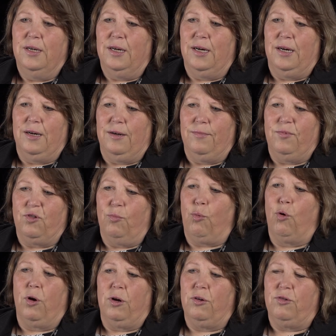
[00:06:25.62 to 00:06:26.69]
um,
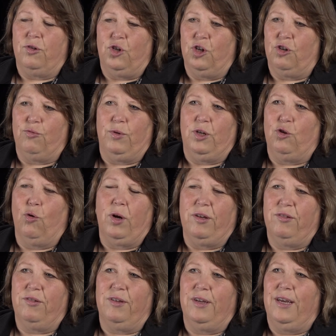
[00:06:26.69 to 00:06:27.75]
supporters just
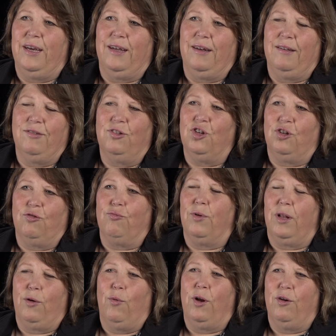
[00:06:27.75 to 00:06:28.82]
rejoice, and it's just
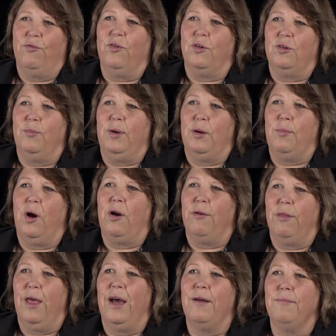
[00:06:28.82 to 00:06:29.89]
really wonderful to be a part
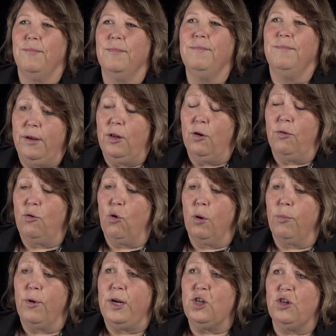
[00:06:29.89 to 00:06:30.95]
of that. You know,
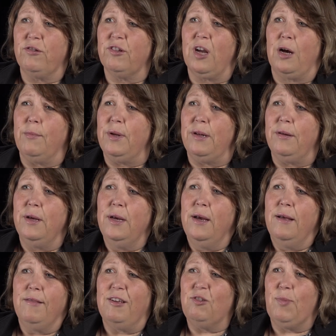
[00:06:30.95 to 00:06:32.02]
corporations come and
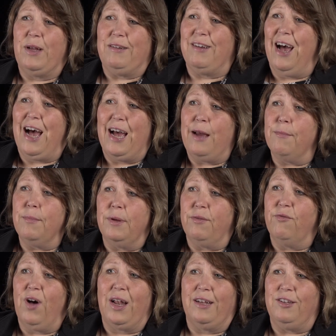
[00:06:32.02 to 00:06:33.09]
they spend time
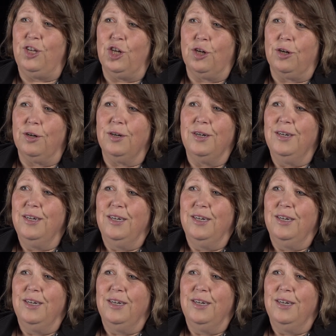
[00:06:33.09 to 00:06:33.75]
and volunteer.